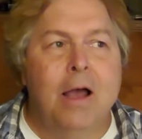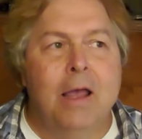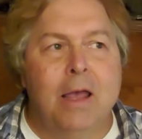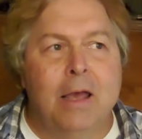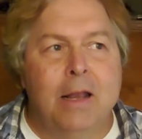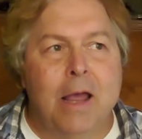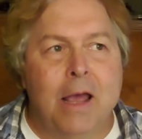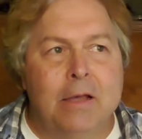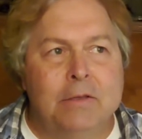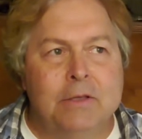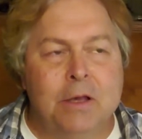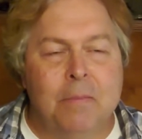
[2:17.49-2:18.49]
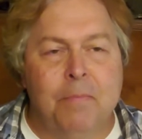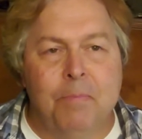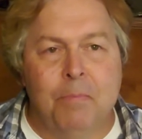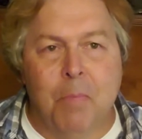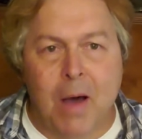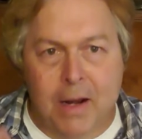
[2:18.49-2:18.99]
it has some
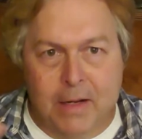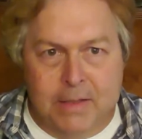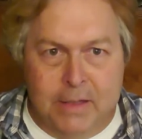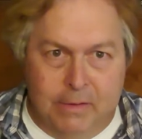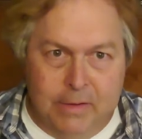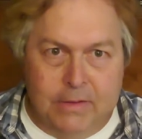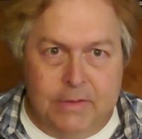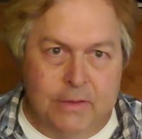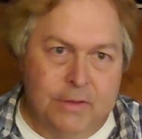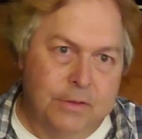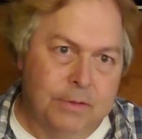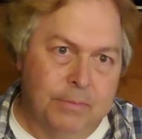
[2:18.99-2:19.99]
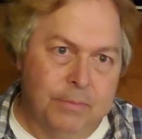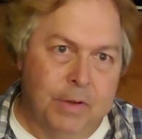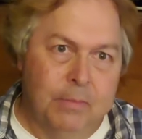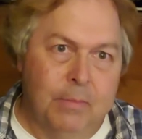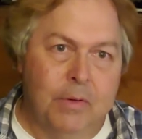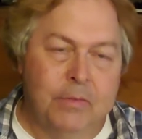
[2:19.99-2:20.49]
monetary system
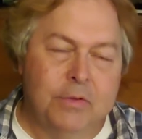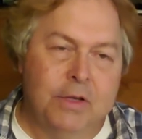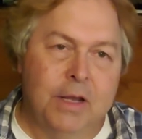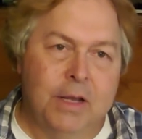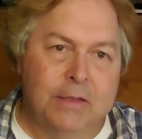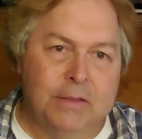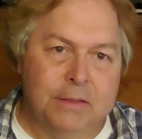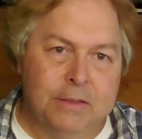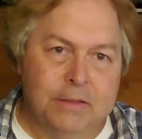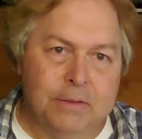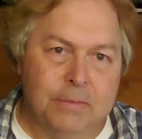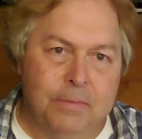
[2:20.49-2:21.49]
in most cases.